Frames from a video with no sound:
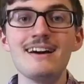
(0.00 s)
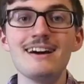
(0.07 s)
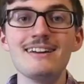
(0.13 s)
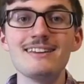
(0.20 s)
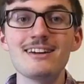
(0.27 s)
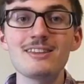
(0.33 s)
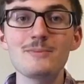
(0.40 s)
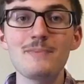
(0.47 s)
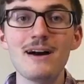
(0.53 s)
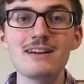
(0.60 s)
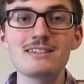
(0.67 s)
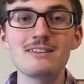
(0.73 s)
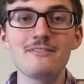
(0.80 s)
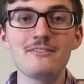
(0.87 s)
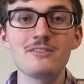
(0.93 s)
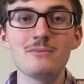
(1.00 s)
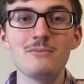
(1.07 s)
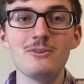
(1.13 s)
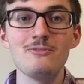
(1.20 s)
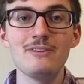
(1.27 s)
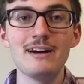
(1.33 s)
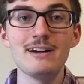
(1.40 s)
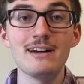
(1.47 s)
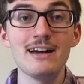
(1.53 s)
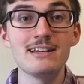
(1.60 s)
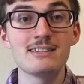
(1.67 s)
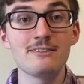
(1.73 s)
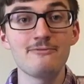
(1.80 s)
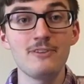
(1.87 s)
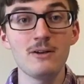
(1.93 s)
Another positive of the movie
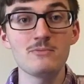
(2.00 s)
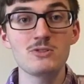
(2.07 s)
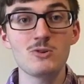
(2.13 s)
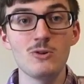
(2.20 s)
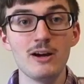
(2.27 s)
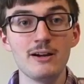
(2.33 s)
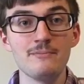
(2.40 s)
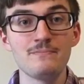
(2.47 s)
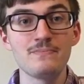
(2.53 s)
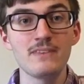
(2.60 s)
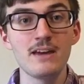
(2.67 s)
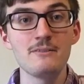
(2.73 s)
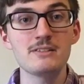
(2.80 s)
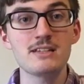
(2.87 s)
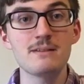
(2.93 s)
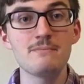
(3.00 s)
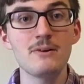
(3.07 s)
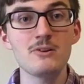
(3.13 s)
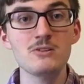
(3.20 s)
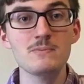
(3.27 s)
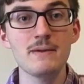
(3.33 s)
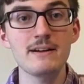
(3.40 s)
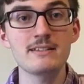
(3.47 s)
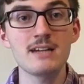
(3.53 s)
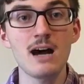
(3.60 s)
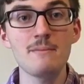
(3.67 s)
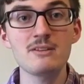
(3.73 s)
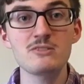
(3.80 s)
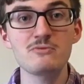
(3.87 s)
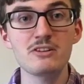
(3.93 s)
is the film score. It was composed by
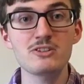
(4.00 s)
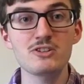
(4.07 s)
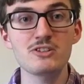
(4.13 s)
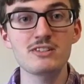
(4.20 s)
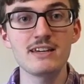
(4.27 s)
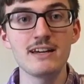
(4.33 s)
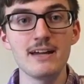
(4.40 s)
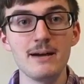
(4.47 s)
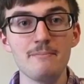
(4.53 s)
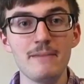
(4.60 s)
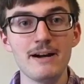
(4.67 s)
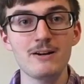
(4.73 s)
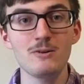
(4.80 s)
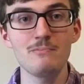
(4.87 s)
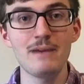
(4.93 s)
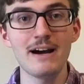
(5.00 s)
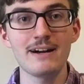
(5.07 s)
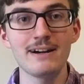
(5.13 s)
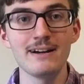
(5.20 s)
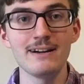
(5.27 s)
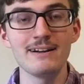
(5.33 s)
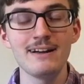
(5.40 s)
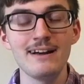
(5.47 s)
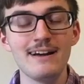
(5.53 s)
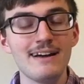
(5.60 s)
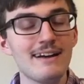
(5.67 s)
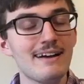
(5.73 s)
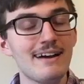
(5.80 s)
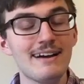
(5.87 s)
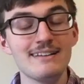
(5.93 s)
Thomas Richardson and Michael Becker,
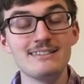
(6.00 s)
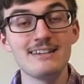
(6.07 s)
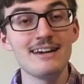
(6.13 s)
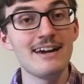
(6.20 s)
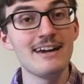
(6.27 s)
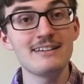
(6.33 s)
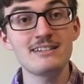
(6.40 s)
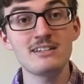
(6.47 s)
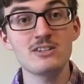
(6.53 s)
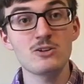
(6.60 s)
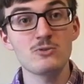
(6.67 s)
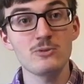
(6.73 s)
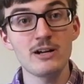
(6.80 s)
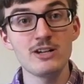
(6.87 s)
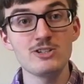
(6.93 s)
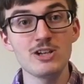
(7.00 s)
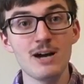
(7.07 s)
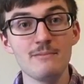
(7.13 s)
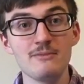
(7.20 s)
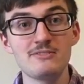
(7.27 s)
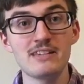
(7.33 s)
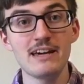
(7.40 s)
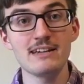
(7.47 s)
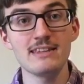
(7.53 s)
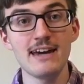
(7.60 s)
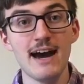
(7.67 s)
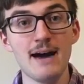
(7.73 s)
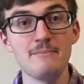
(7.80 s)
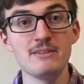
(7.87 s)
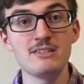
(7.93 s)
and it does a great job of setting the
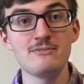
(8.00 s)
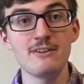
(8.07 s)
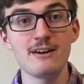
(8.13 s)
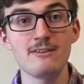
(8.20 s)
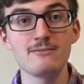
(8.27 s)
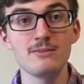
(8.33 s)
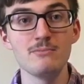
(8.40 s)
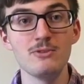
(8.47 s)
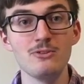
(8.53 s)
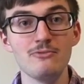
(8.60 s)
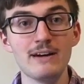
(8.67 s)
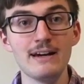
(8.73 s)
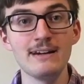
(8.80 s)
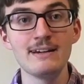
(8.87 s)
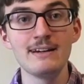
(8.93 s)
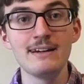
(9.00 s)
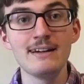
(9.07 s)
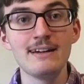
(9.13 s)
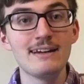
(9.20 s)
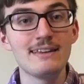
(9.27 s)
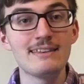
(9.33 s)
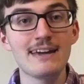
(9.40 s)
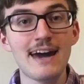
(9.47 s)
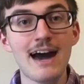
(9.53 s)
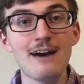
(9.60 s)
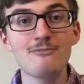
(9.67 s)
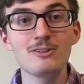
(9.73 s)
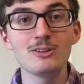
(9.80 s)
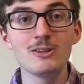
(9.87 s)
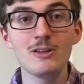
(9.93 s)
atmosphere of the movie. They
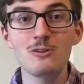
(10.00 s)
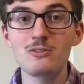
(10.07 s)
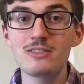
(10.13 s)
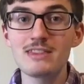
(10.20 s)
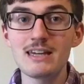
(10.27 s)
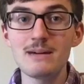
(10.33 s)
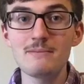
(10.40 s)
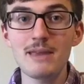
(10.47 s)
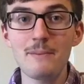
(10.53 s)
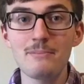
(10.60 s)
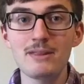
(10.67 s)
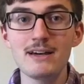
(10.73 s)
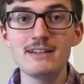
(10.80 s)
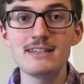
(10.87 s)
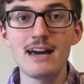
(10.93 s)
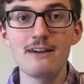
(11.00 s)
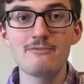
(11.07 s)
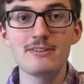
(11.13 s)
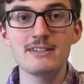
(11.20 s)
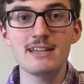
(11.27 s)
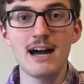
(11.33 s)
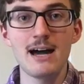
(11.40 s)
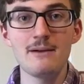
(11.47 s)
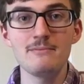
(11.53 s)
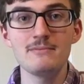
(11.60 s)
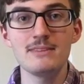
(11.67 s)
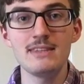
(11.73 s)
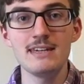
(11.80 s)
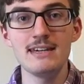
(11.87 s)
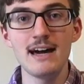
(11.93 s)
have a little theme that plays every time
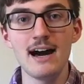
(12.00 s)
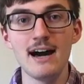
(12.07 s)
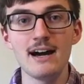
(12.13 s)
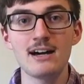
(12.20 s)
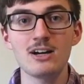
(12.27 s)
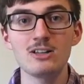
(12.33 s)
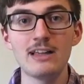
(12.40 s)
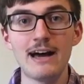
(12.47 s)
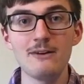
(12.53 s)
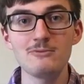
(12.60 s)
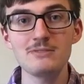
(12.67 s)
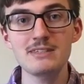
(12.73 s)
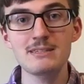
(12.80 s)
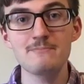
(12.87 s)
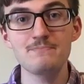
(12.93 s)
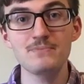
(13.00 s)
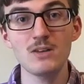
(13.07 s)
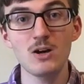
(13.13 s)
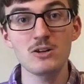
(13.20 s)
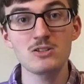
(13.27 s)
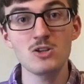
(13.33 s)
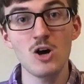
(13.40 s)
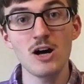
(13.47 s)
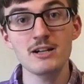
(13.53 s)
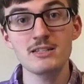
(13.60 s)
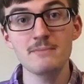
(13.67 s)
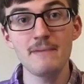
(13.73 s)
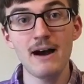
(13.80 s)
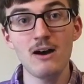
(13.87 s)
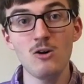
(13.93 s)
the clowns are talked
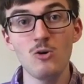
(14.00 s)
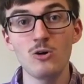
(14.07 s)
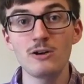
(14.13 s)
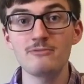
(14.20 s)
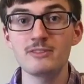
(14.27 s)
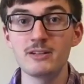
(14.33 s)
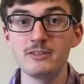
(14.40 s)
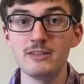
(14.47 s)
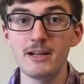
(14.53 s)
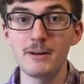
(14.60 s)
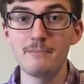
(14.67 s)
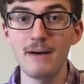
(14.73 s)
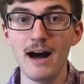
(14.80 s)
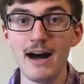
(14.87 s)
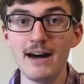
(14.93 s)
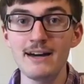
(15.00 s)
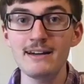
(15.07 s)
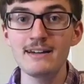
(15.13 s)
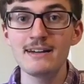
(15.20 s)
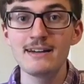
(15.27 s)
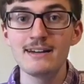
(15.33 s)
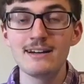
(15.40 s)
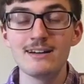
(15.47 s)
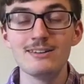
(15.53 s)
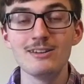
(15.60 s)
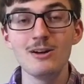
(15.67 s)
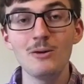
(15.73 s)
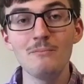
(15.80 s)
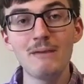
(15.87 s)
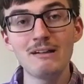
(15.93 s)
about, or if they're nearby, a
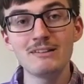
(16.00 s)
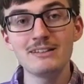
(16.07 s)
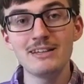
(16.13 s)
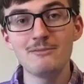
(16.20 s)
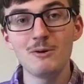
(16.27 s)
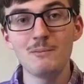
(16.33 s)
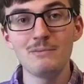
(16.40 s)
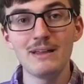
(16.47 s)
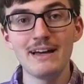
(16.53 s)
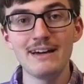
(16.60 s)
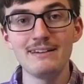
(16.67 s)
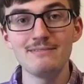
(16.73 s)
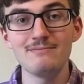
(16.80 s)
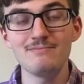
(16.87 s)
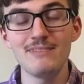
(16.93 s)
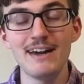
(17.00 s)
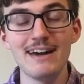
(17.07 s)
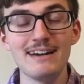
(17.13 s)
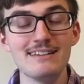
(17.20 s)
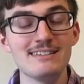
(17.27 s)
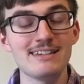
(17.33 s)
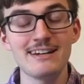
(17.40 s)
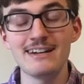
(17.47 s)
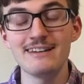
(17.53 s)
little melody will play, and